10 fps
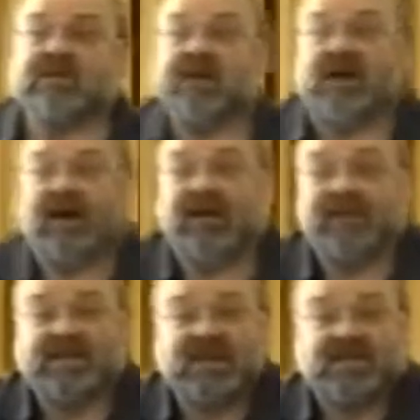
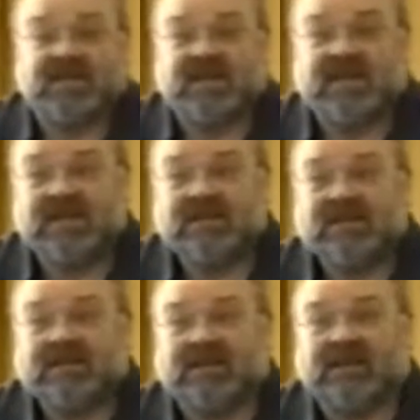That's actually
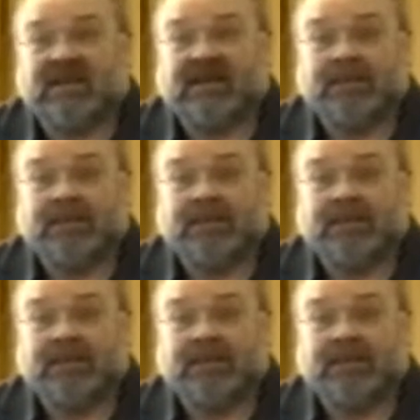a